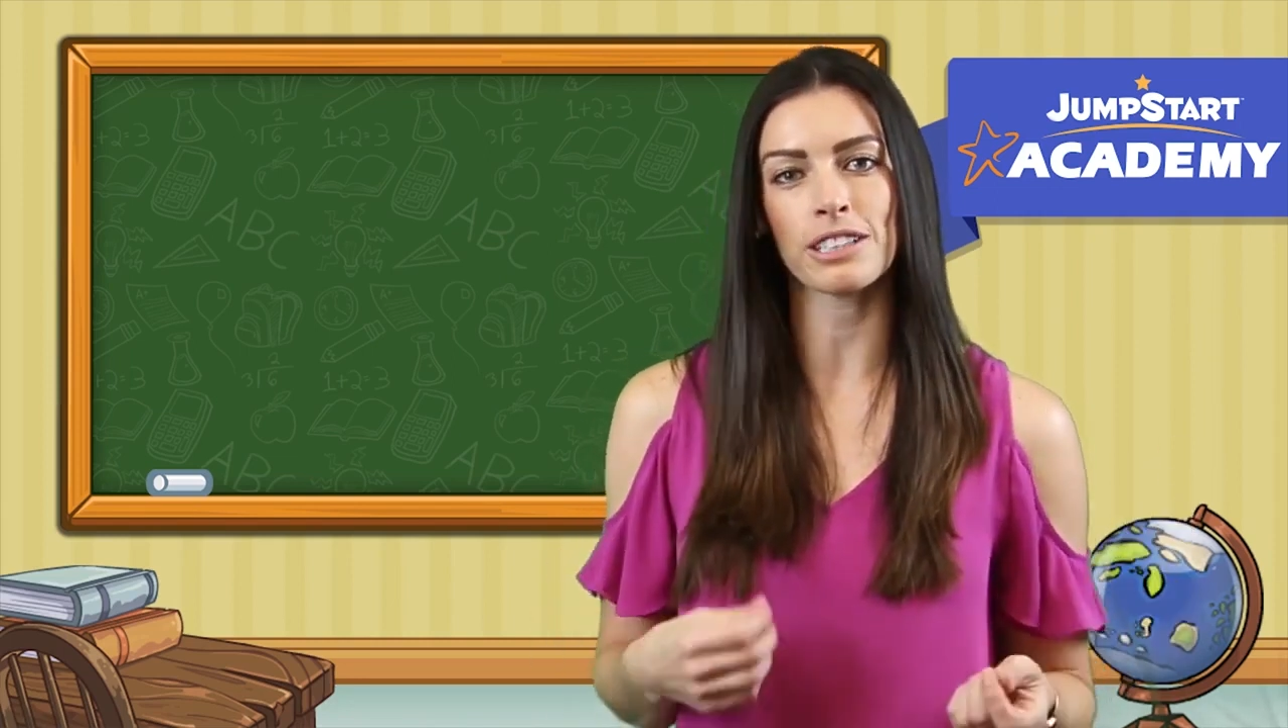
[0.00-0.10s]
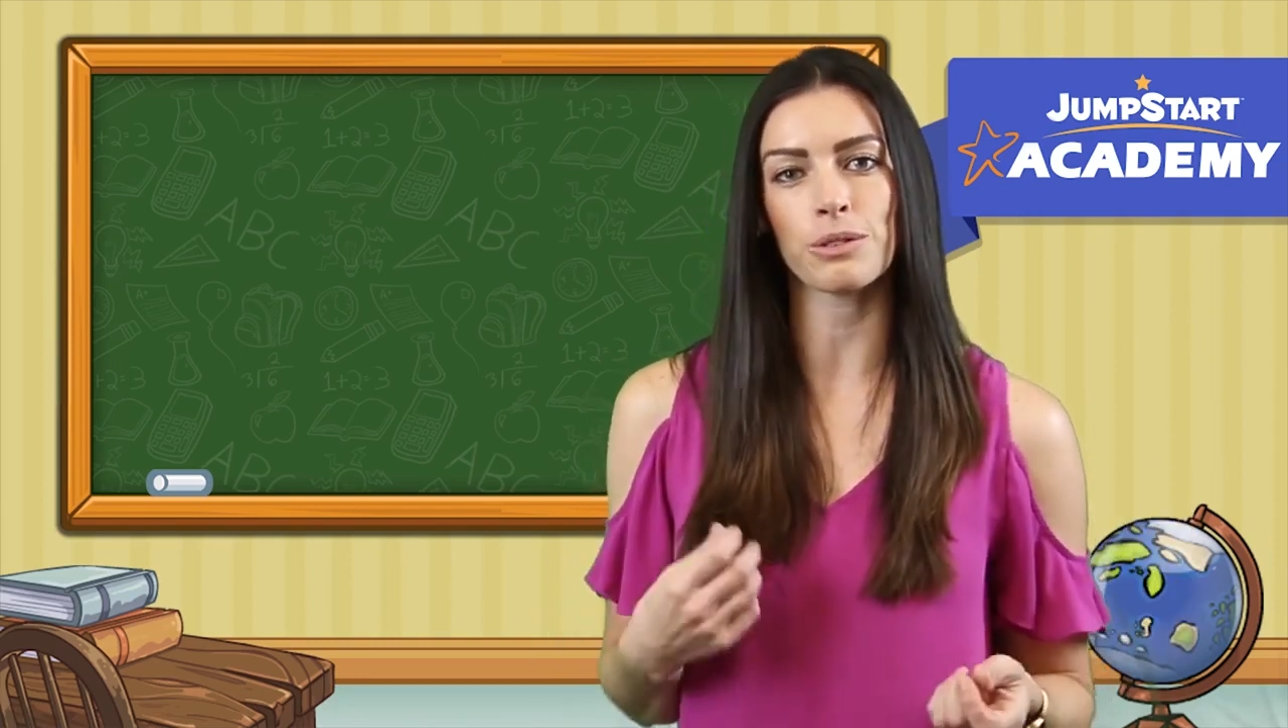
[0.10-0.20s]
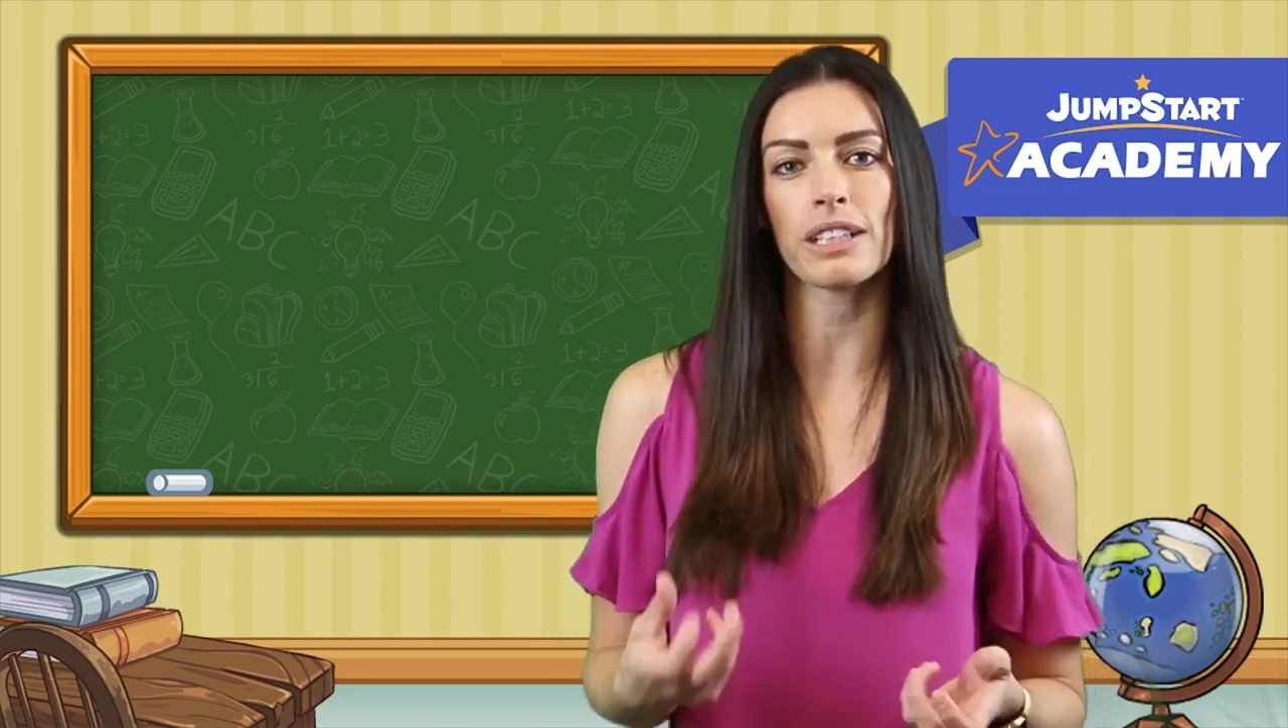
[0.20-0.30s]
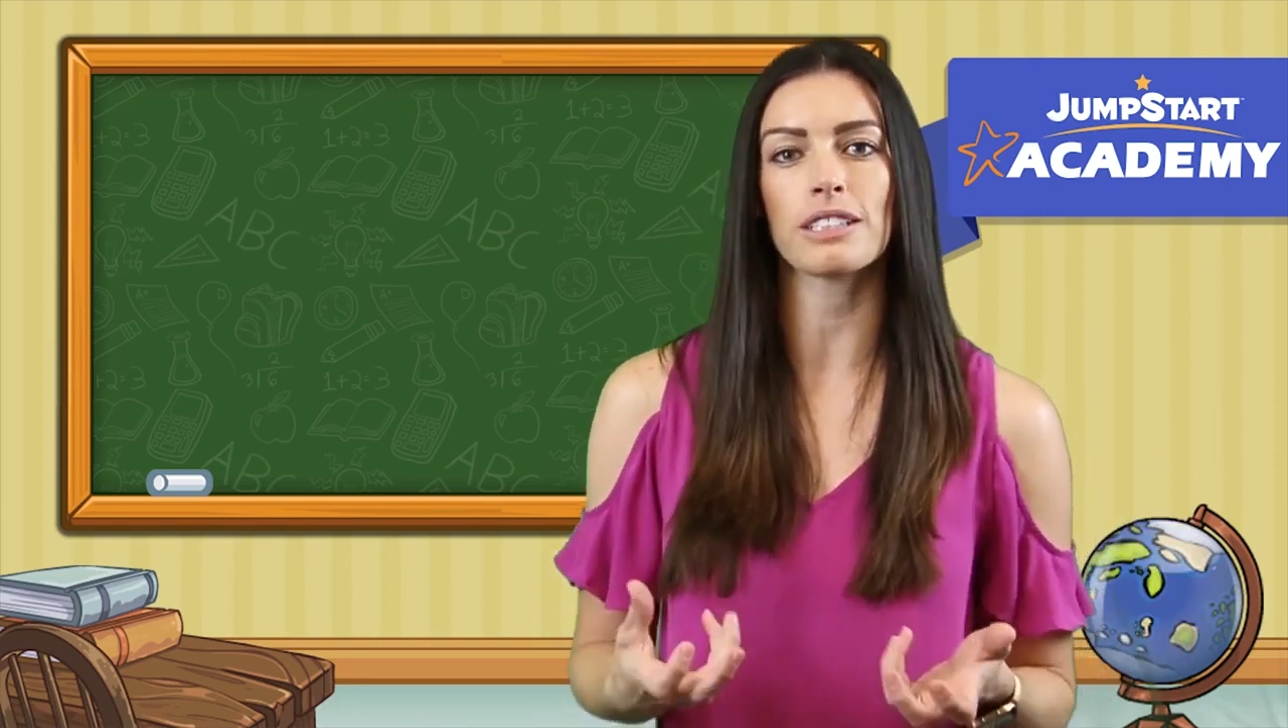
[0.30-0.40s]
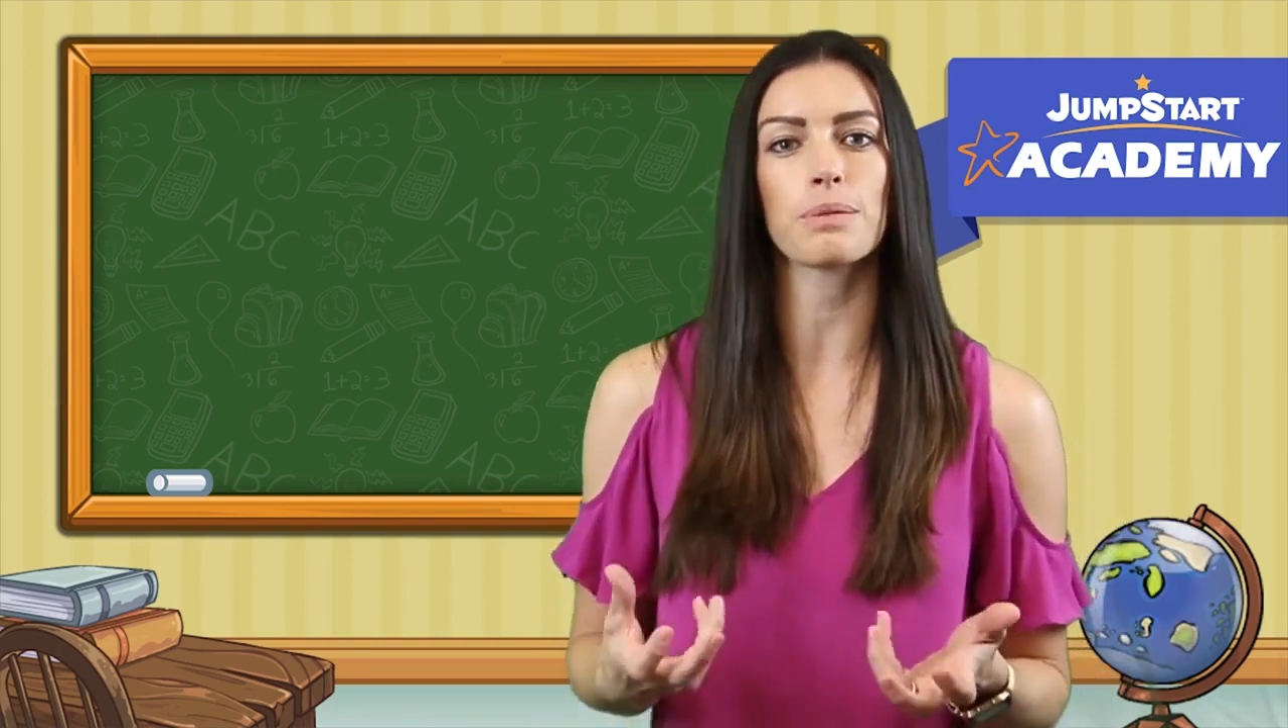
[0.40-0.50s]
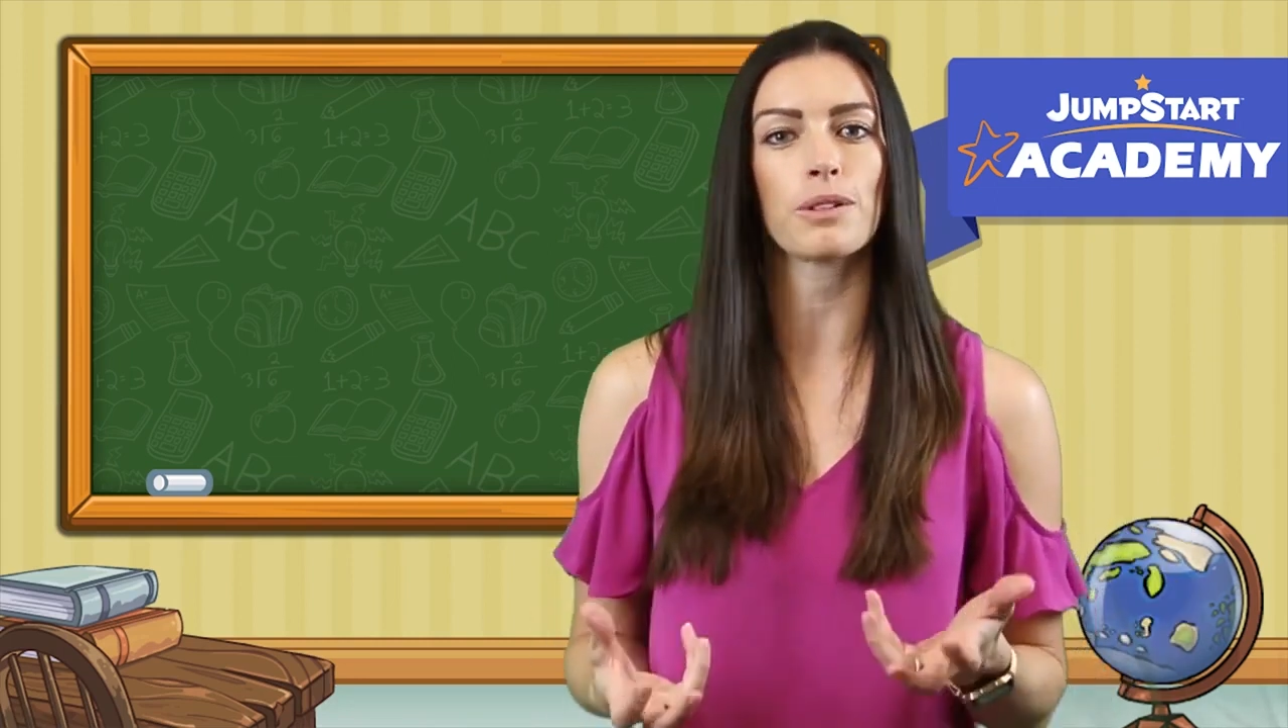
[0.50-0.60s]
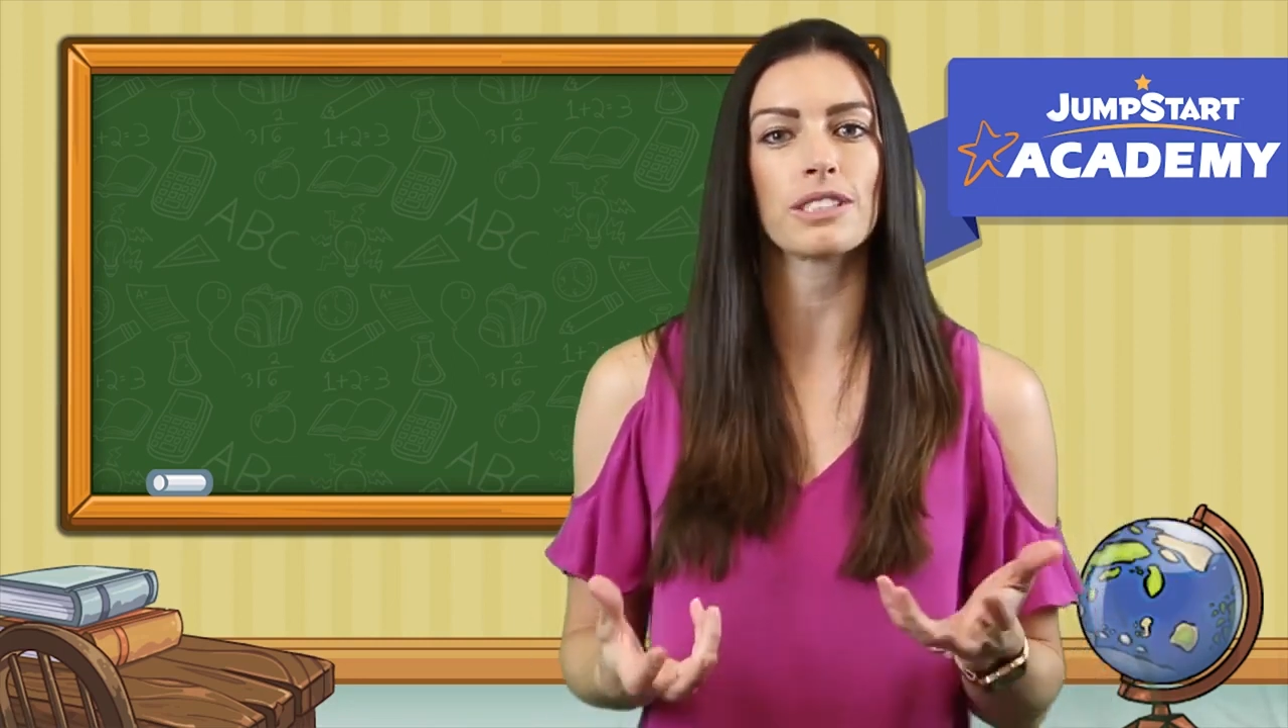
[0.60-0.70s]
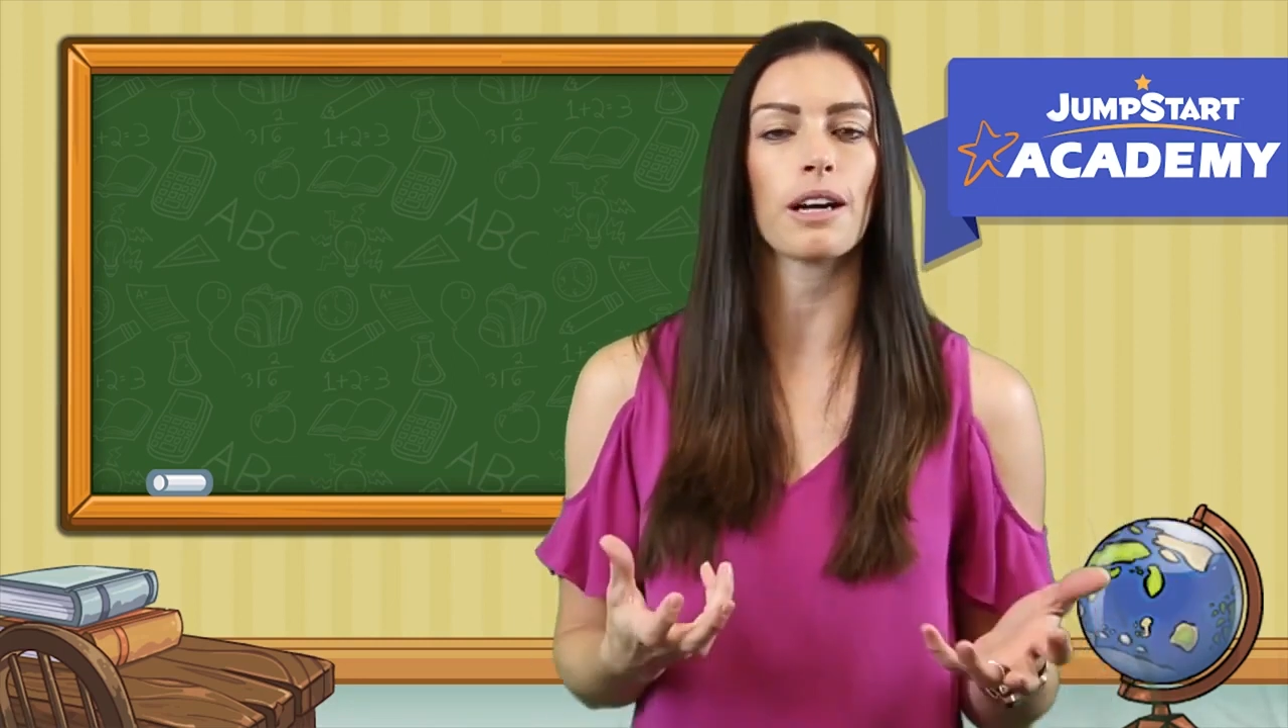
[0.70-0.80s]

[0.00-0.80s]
It's really supposed to